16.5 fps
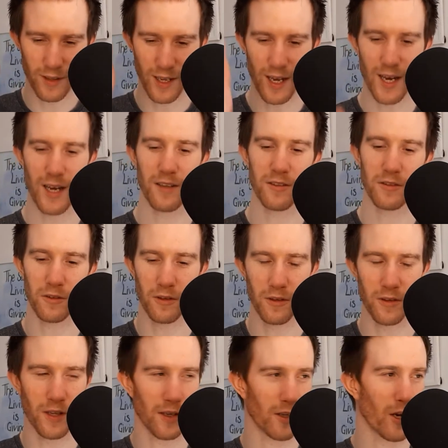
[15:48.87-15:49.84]
their
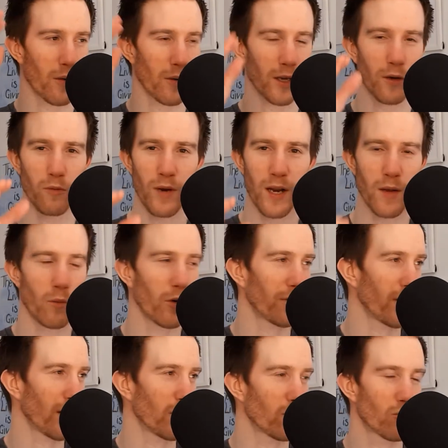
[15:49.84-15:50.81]
hustle, they're going around
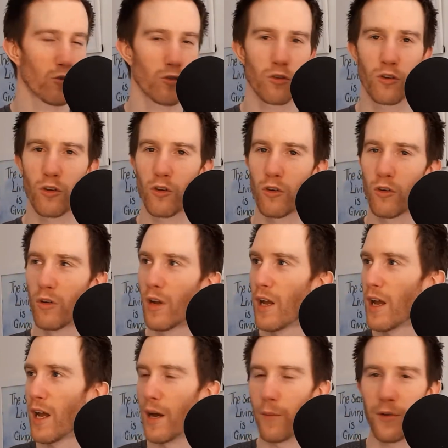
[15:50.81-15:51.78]
what they should do
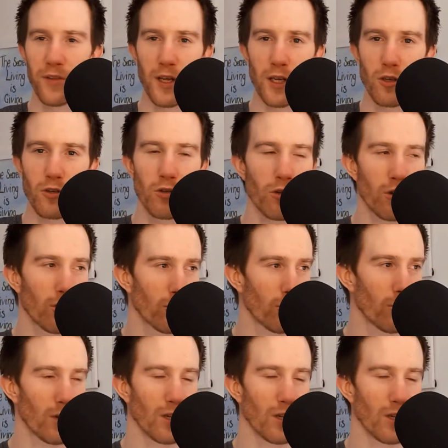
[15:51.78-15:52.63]
and what they shouldn't do,